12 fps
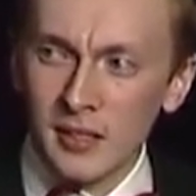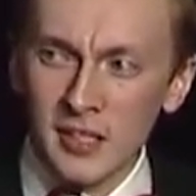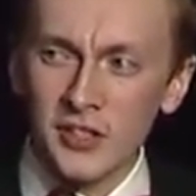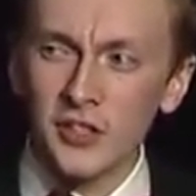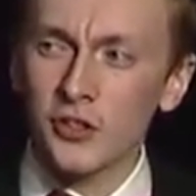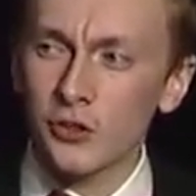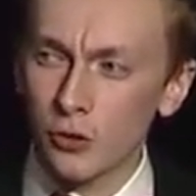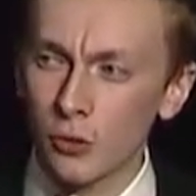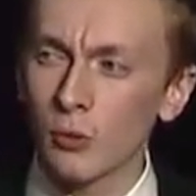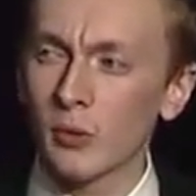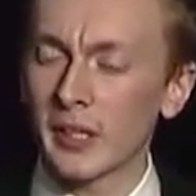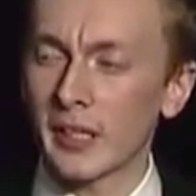This is
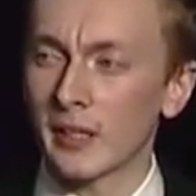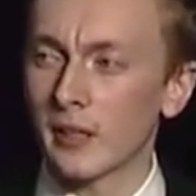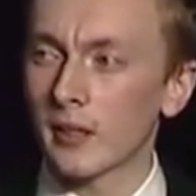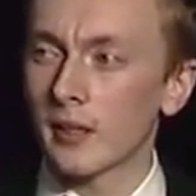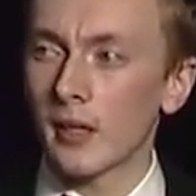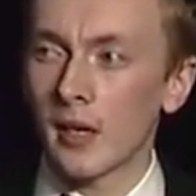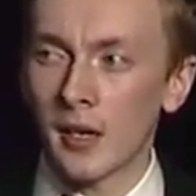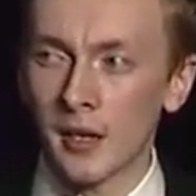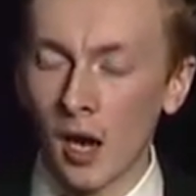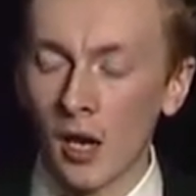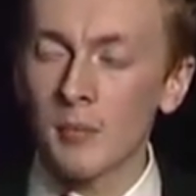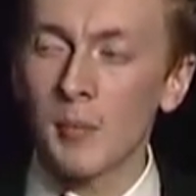truly
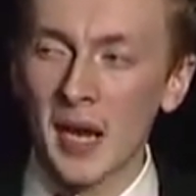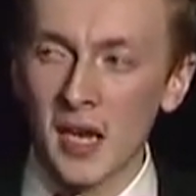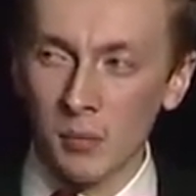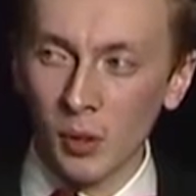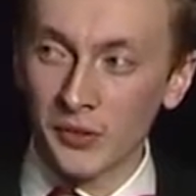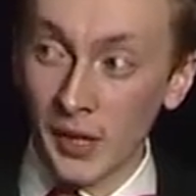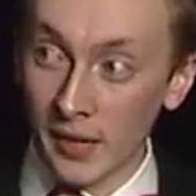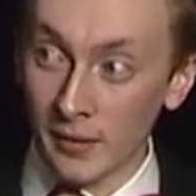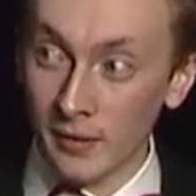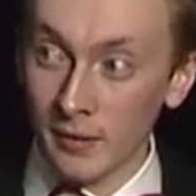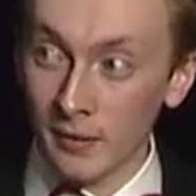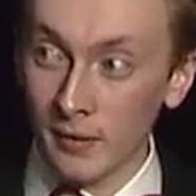an unpayable
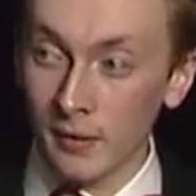debt,